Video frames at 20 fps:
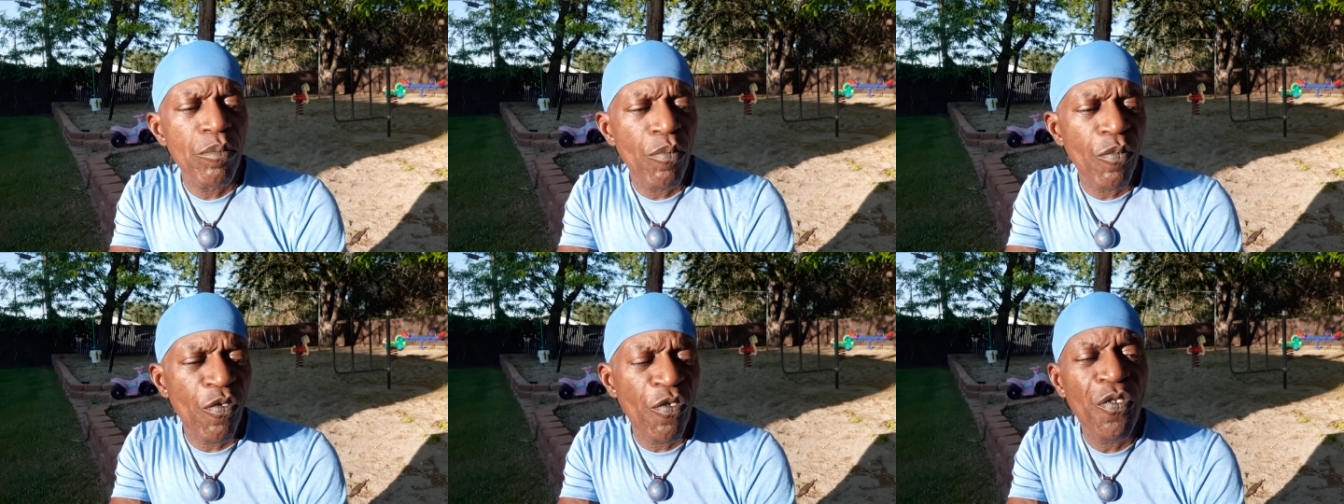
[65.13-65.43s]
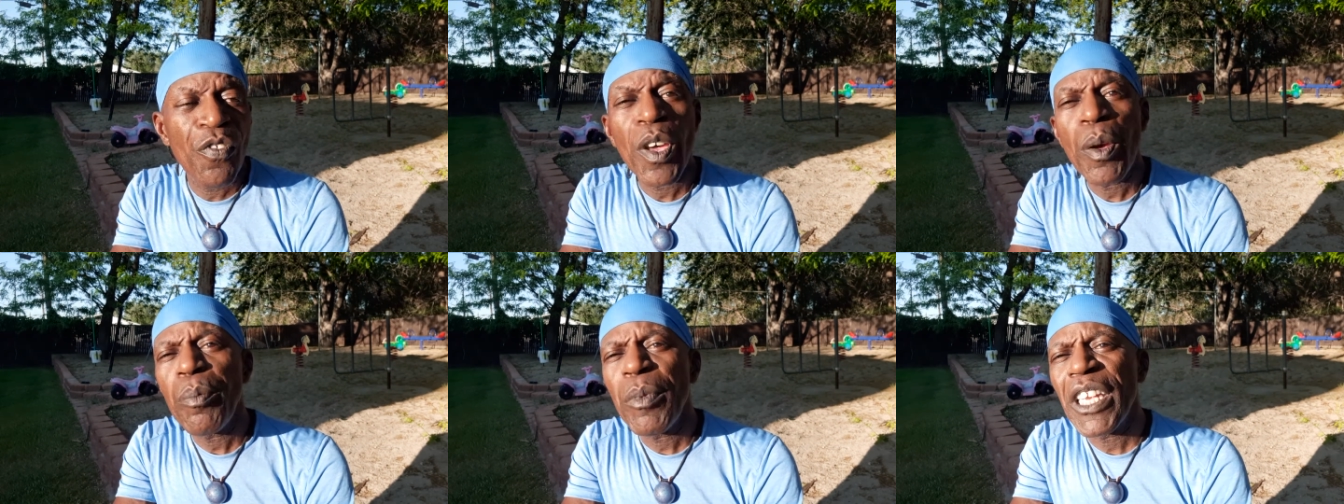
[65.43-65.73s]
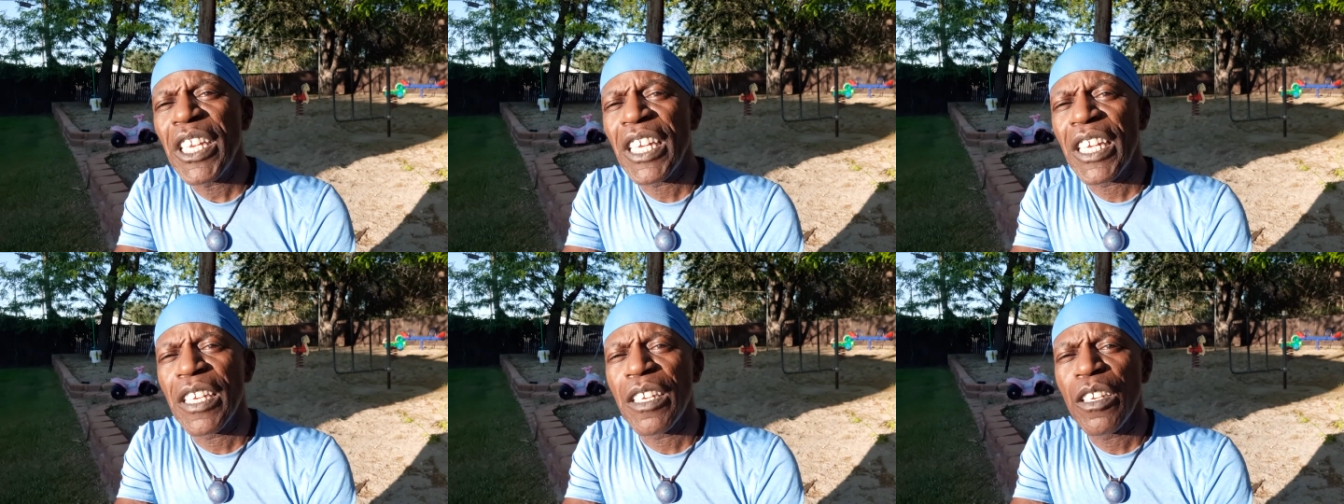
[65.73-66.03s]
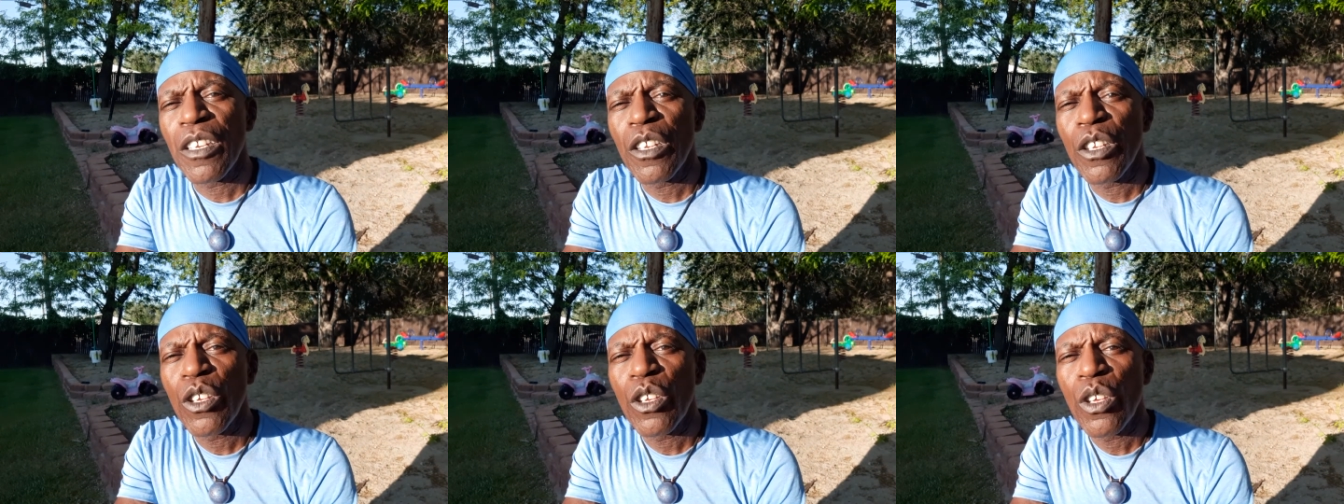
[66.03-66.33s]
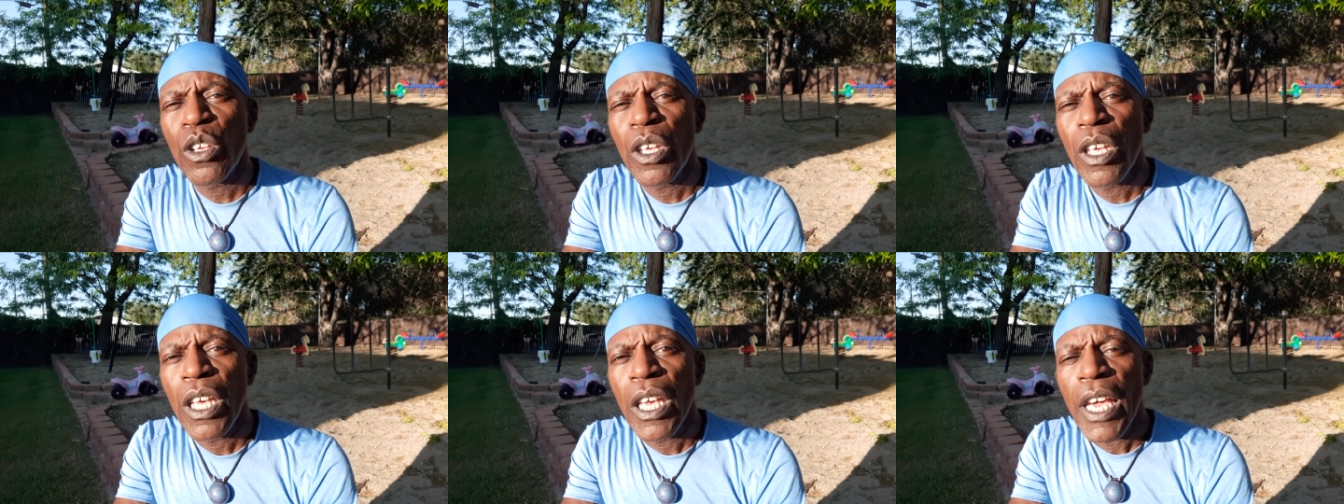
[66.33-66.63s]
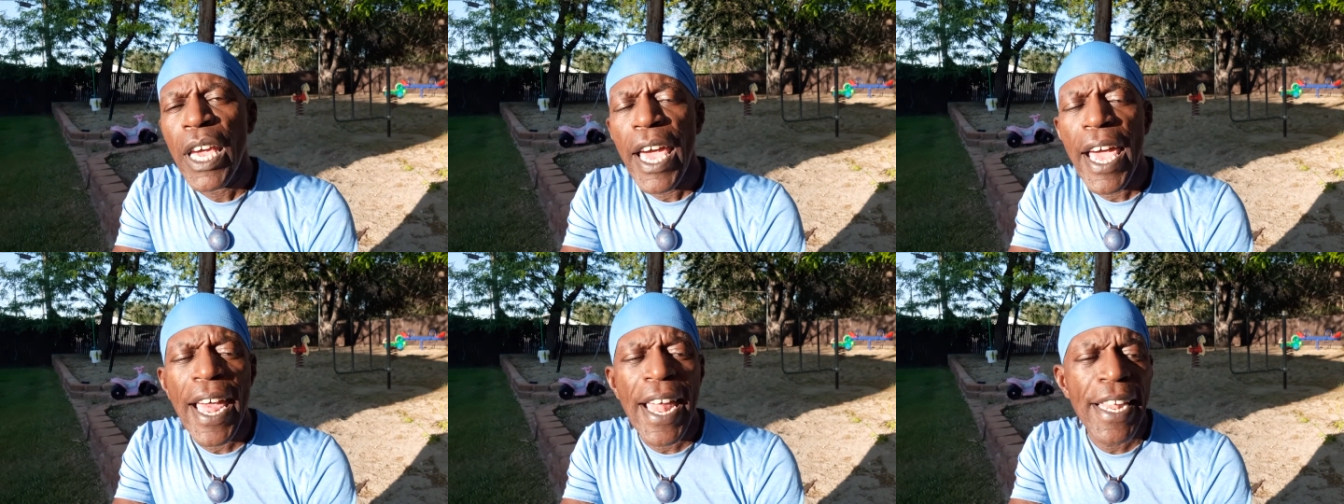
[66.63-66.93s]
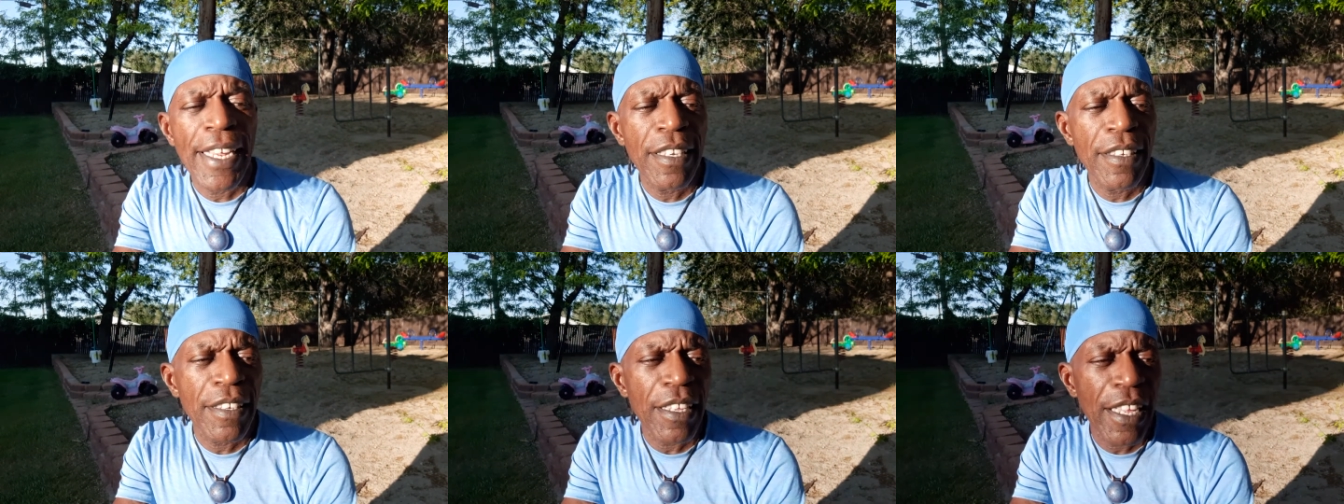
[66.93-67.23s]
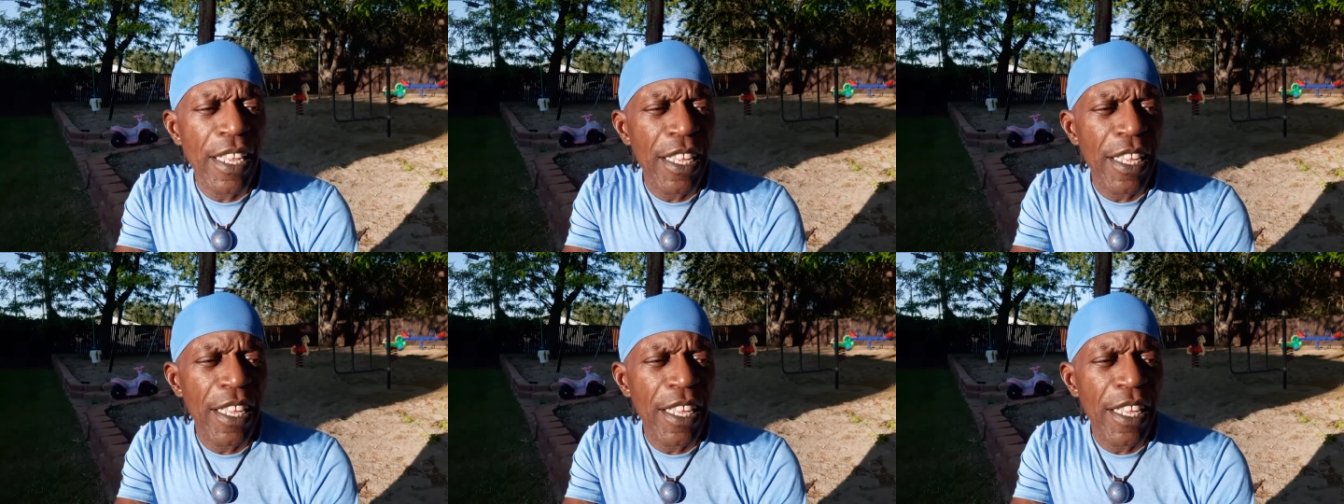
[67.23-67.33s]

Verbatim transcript: feminine. And